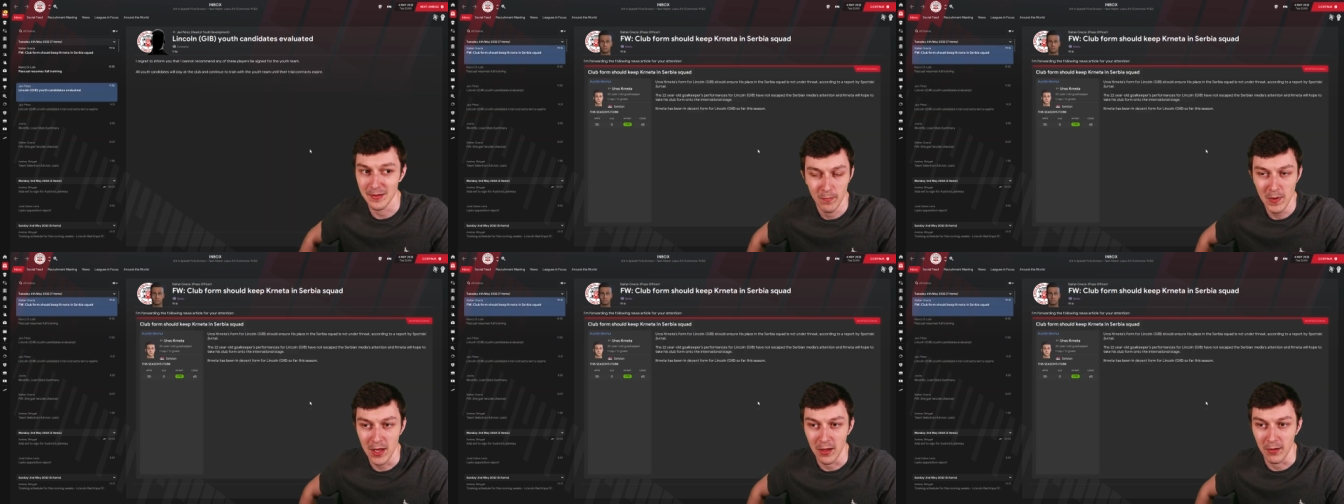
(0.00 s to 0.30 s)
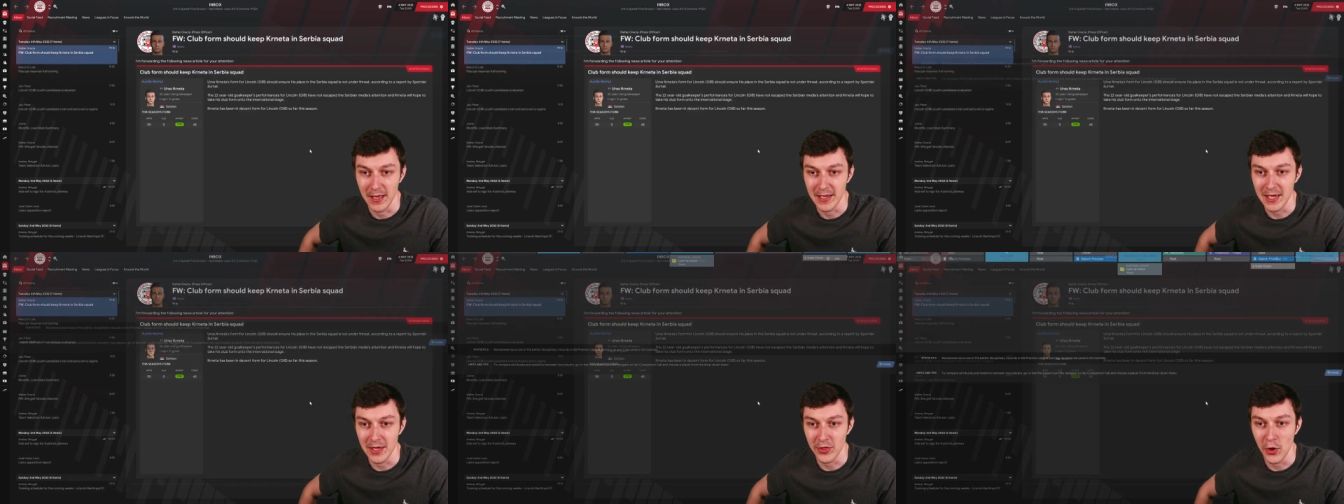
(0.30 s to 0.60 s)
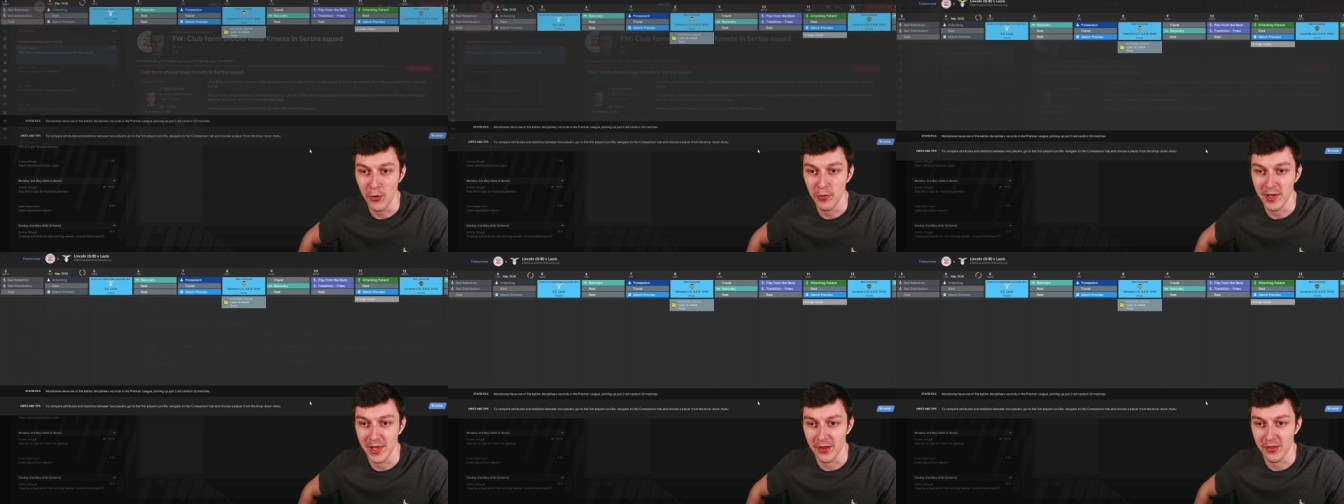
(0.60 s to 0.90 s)
Well, I guess
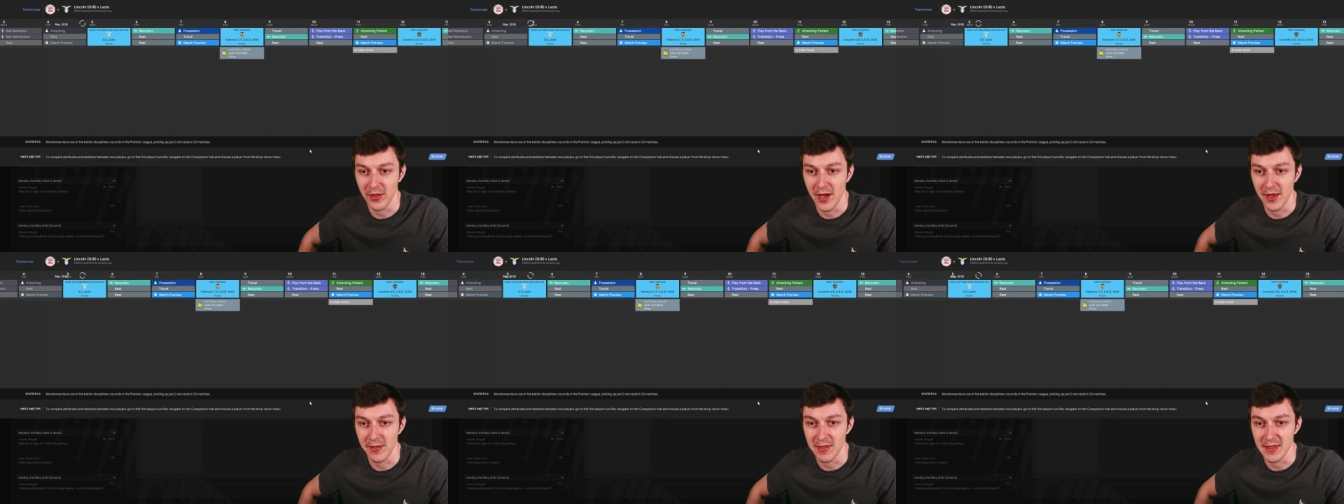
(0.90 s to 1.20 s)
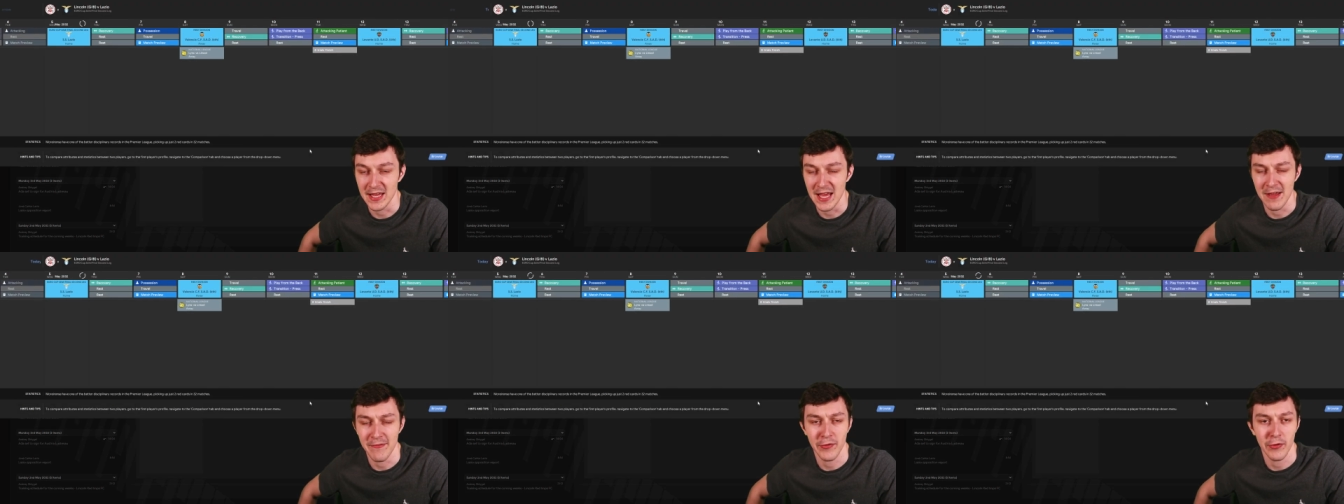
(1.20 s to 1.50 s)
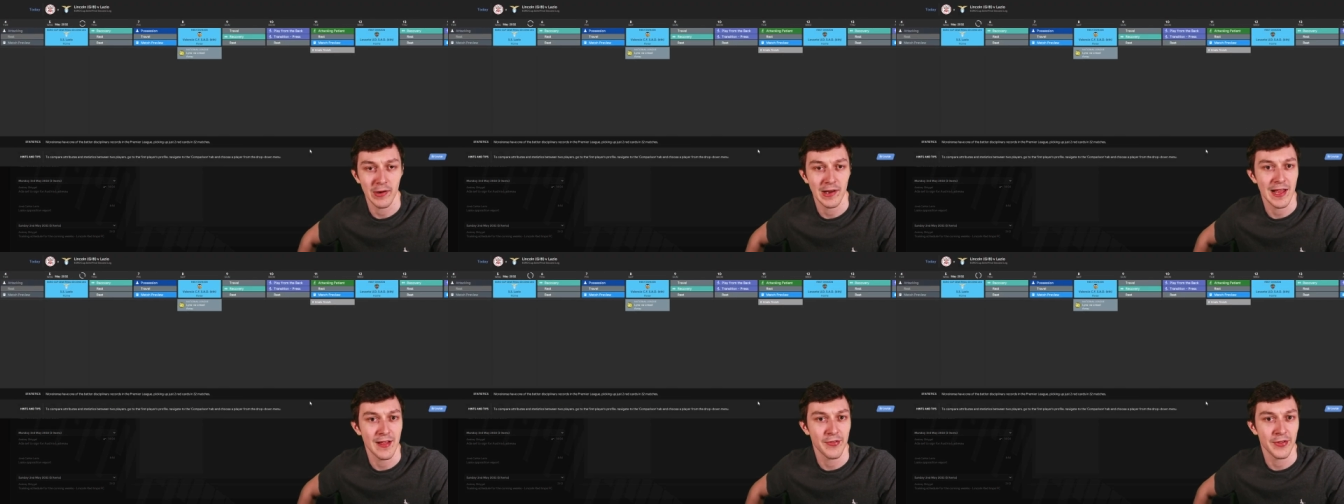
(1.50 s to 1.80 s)
only exciting if you're
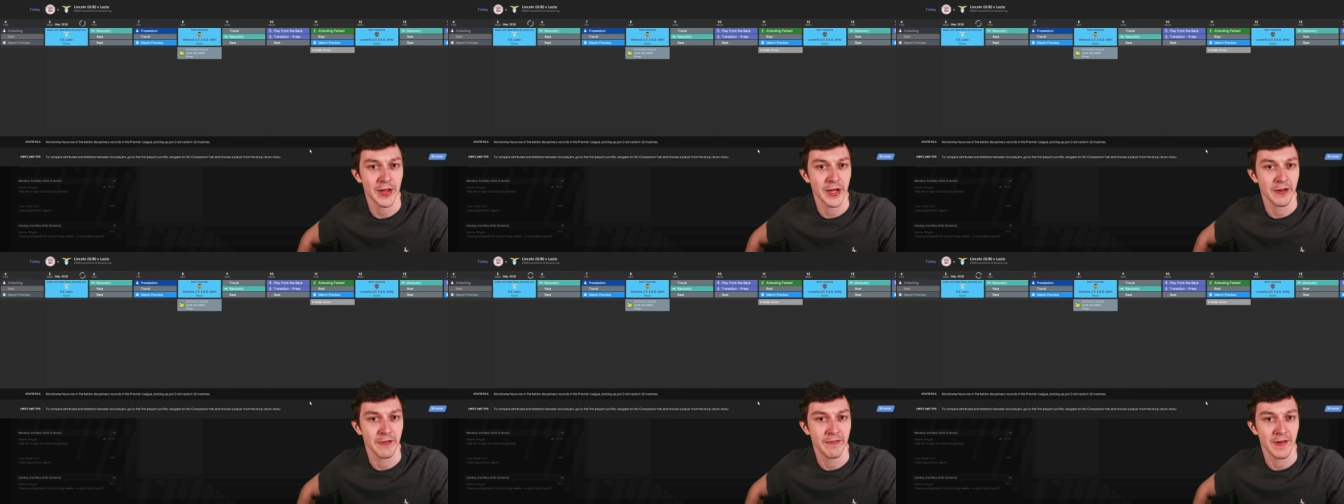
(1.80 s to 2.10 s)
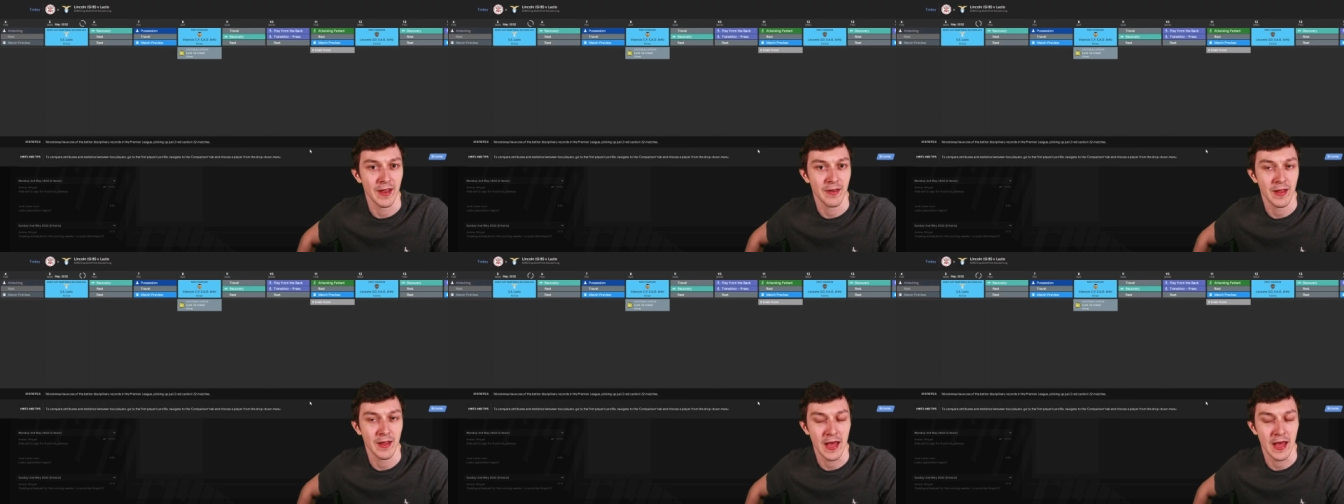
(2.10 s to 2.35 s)
a Lazio fan.